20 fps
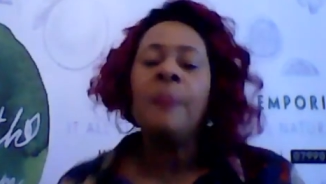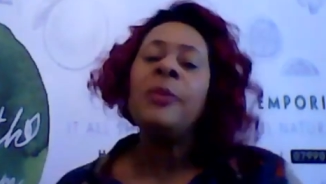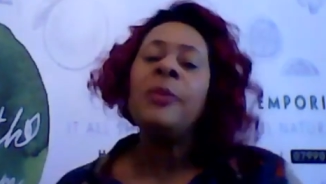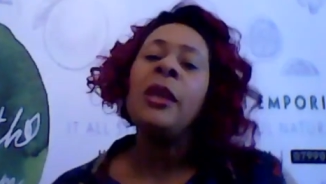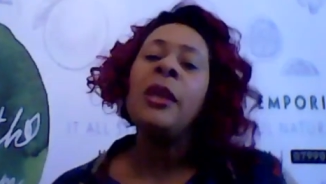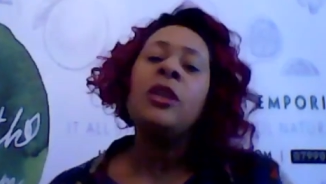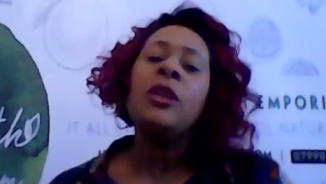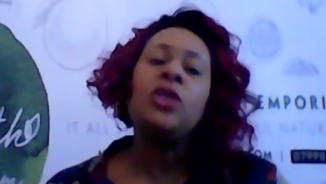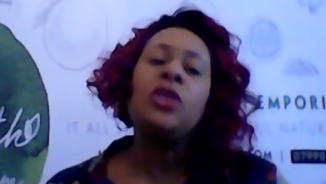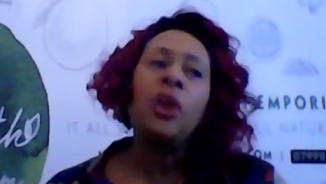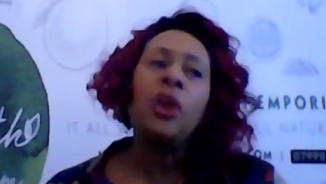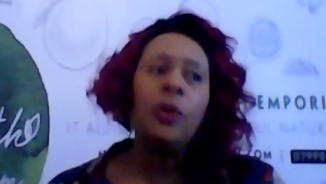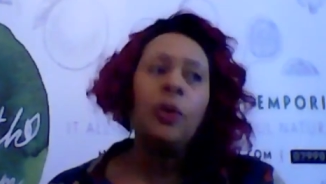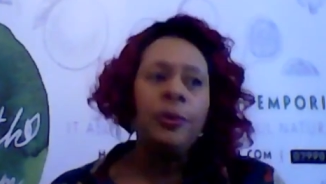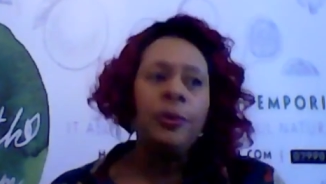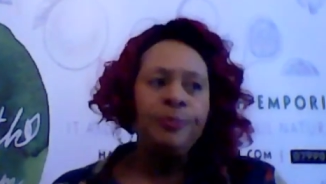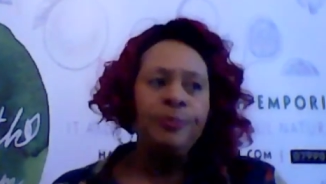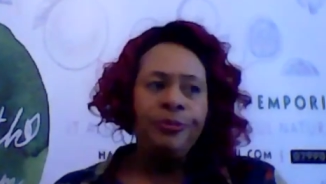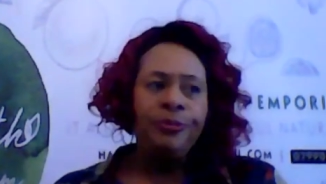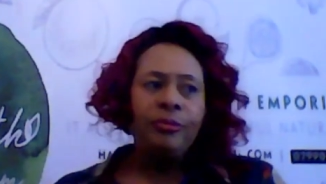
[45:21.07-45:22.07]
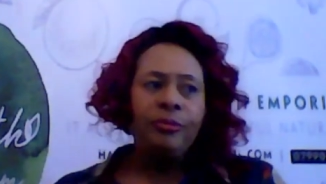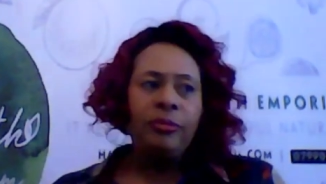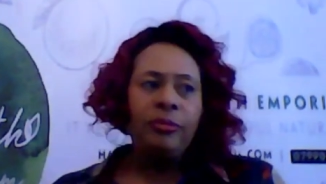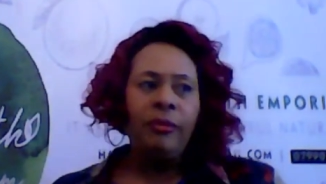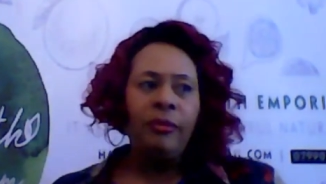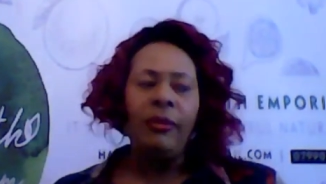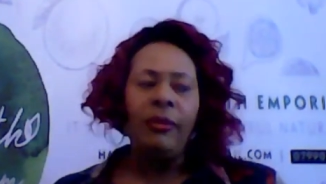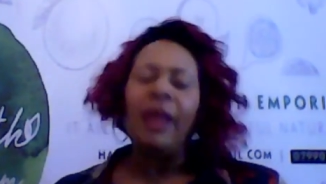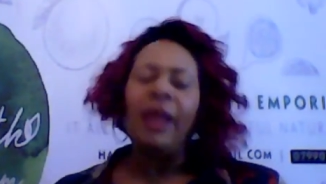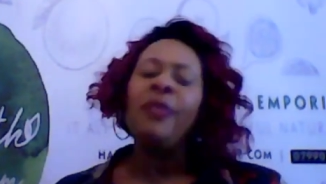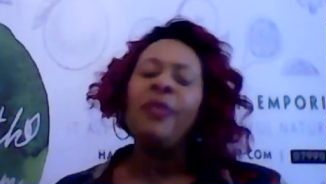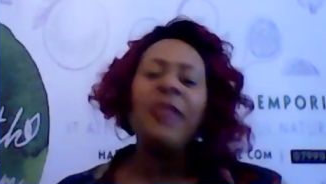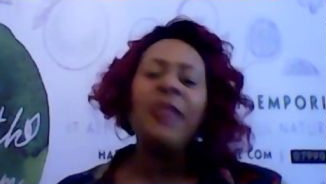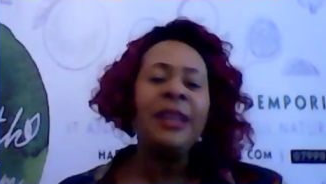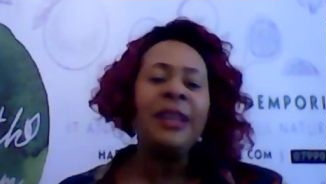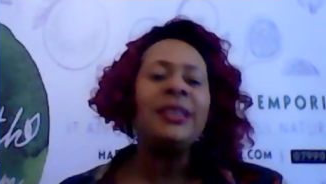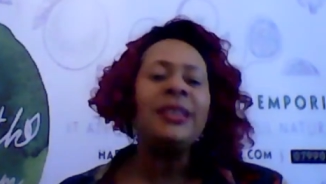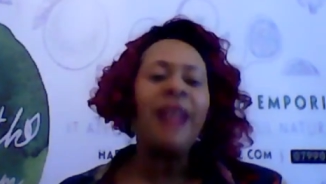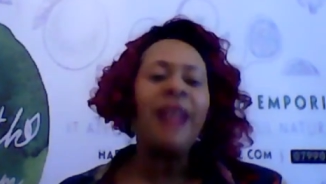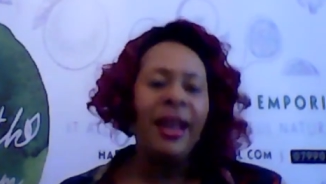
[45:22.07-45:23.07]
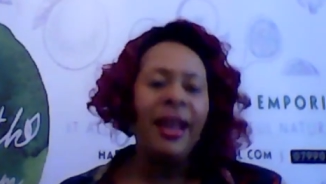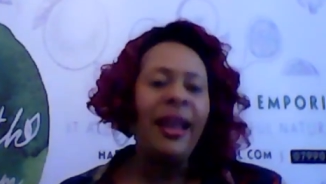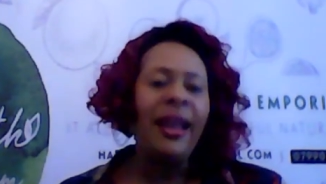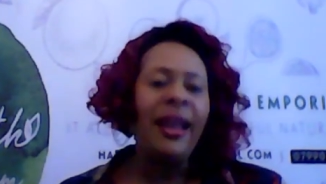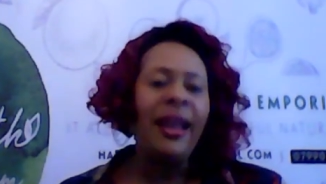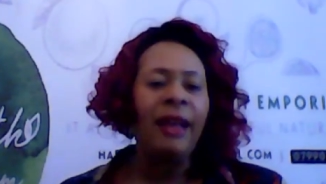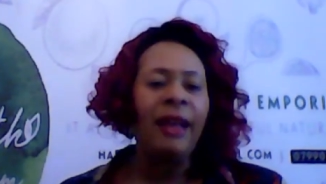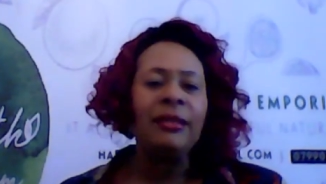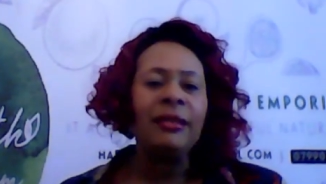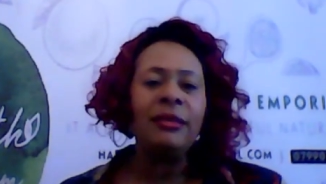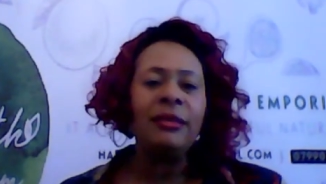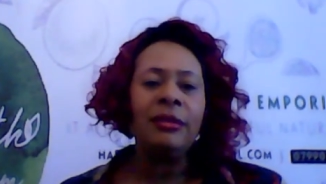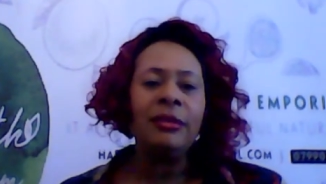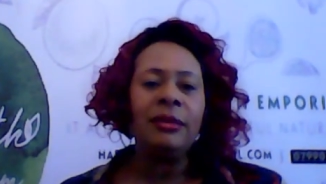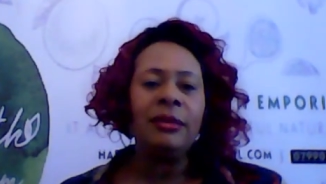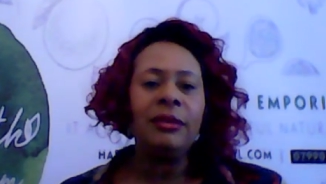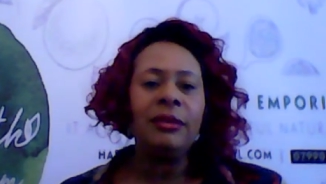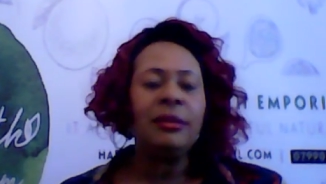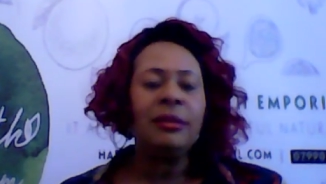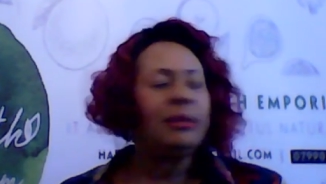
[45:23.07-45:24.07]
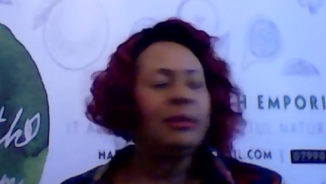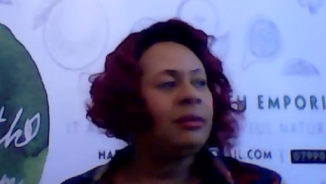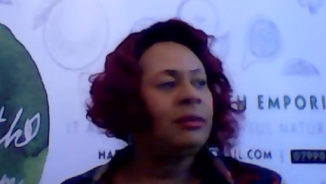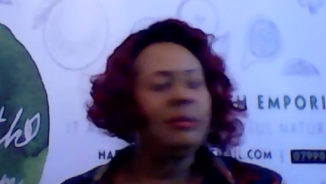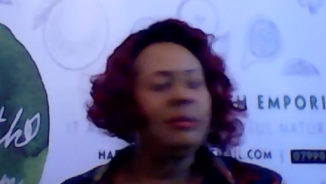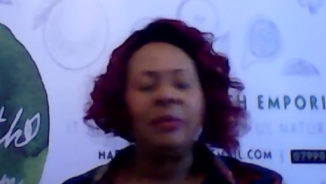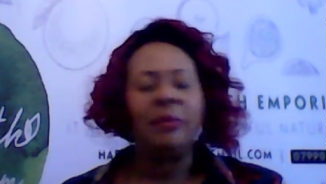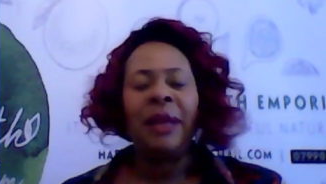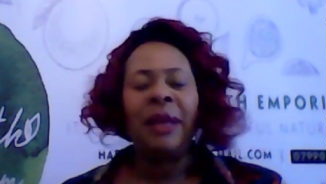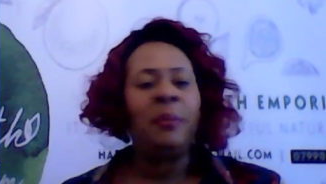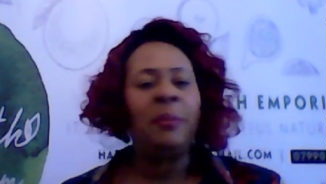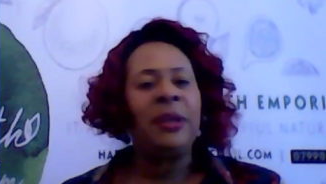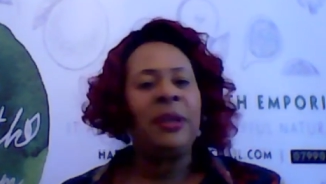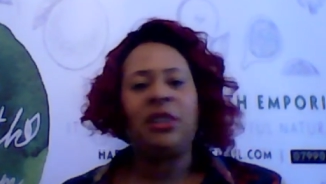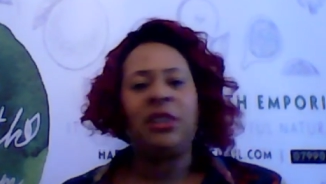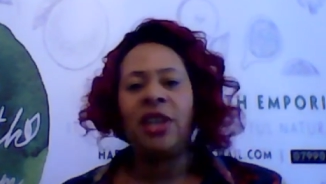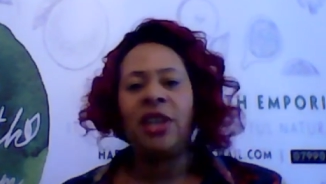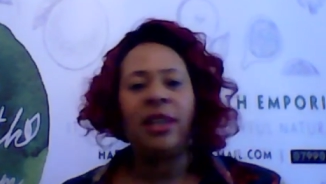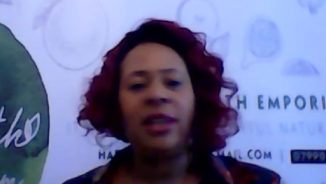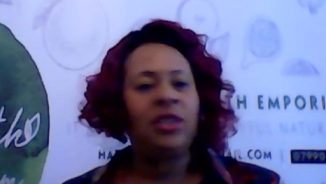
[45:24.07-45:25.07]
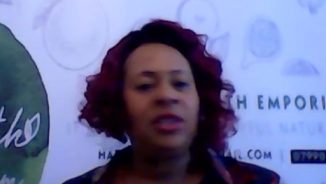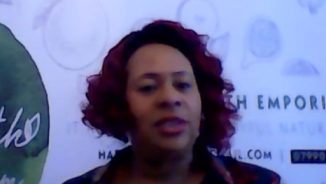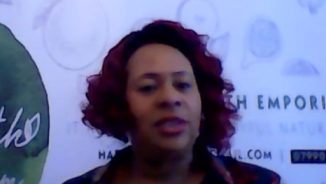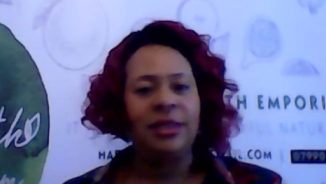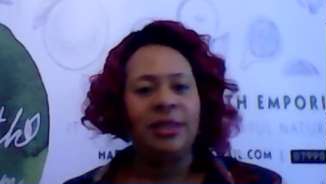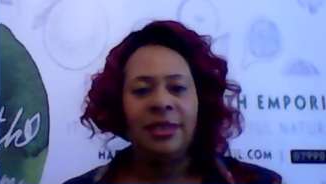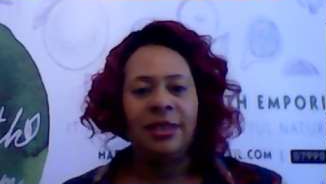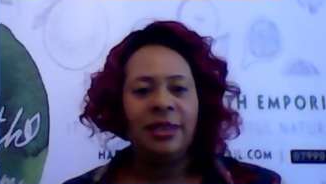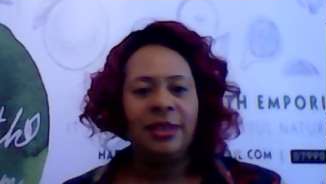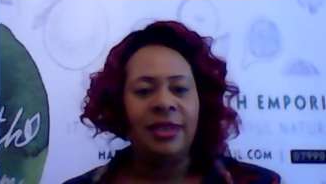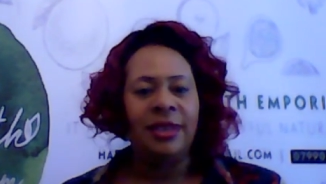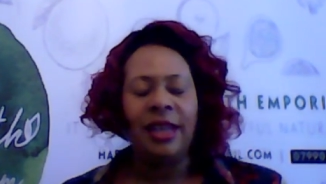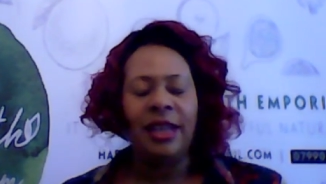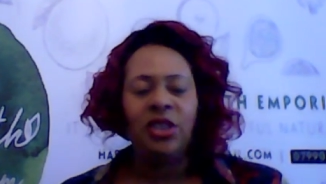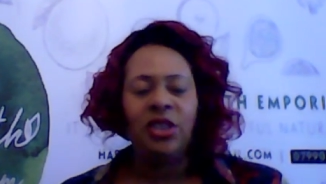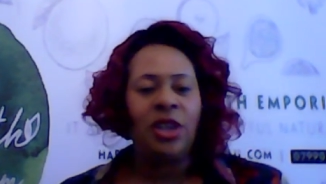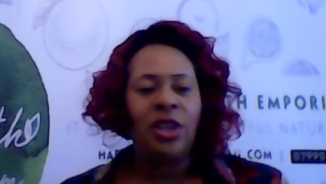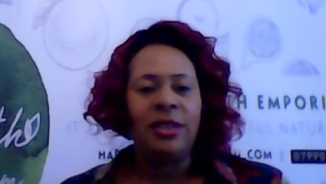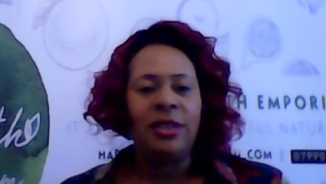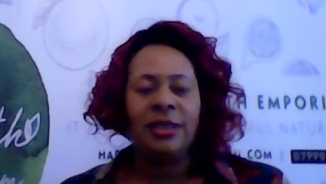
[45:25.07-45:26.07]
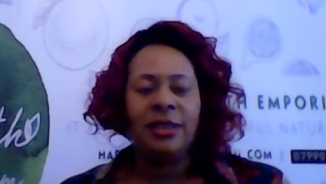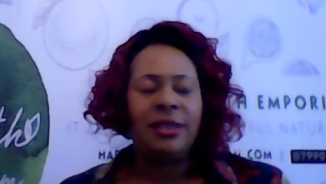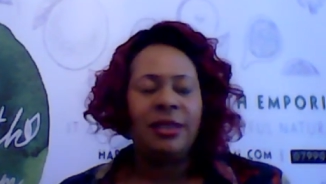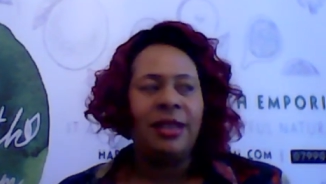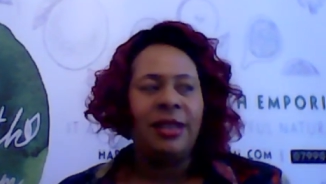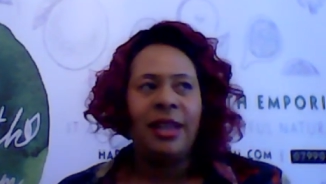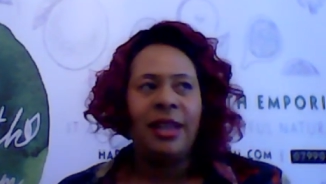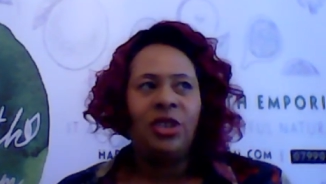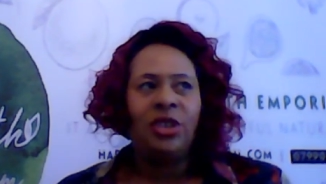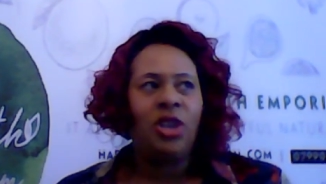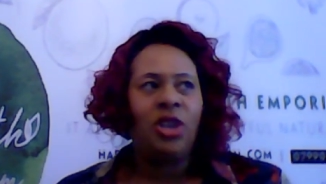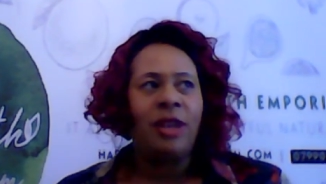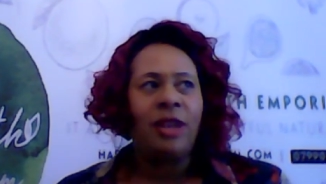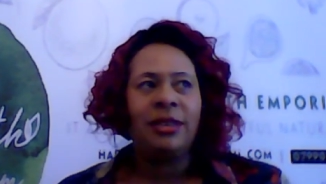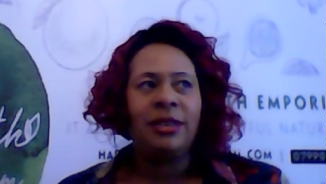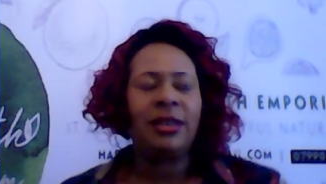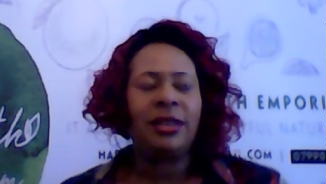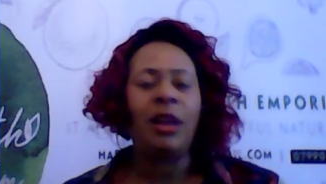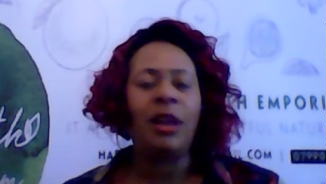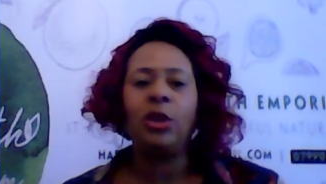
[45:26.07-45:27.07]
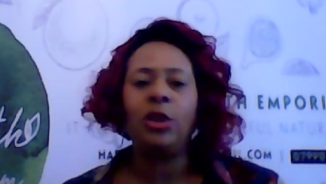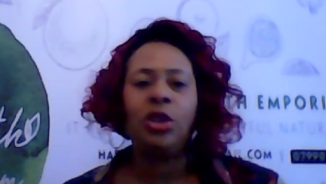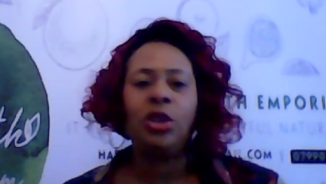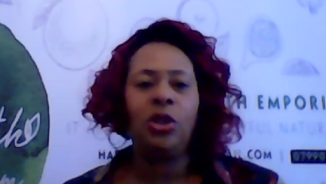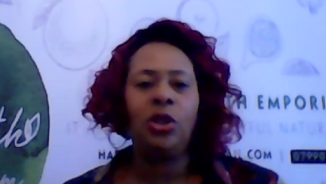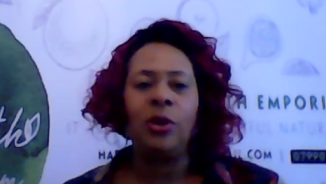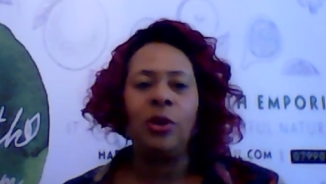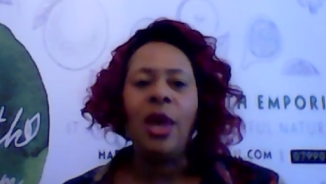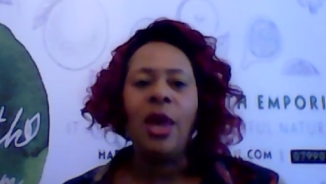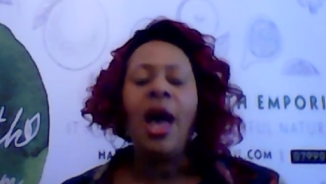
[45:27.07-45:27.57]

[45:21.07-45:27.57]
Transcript: So things like that make big changes. They just touch you.